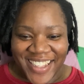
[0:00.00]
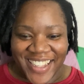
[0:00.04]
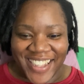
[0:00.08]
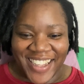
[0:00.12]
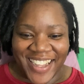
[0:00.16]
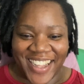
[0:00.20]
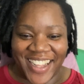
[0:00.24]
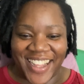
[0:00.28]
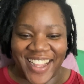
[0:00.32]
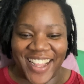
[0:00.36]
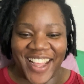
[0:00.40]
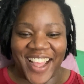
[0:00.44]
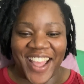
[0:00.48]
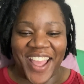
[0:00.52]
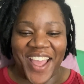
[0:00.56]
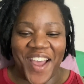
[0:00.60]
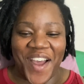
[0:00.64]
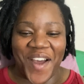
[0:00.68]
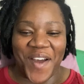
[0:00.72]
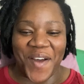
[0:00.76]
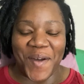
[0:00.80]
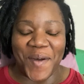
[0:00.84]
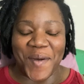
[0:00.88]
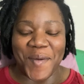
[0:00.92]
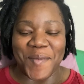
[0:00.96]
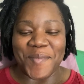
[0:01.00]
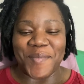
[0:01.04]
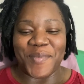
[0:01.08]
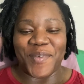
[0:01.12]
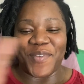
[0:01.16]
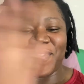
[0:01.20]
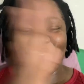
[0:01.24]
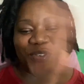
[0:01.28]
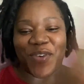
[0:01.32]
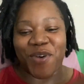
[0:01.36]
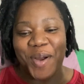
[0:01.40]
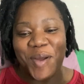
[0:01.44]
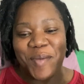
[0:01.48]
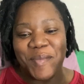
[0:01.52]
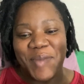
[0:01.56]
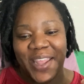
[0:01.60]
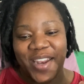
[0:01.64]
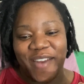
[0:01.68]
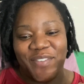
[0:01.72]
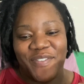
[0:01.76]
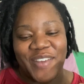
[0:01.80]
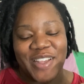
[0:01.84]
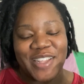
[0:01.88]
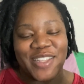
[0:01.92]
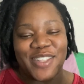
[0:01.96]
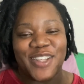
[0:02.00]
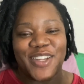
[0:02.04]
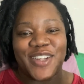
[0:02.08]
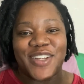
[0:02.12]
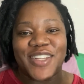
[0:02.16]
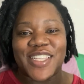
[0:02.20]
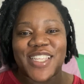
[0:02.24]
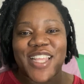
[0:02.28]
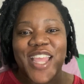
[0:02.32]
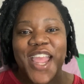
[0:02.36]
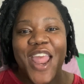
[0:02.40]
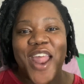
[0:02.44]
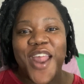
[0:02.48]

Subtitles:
For manifestors,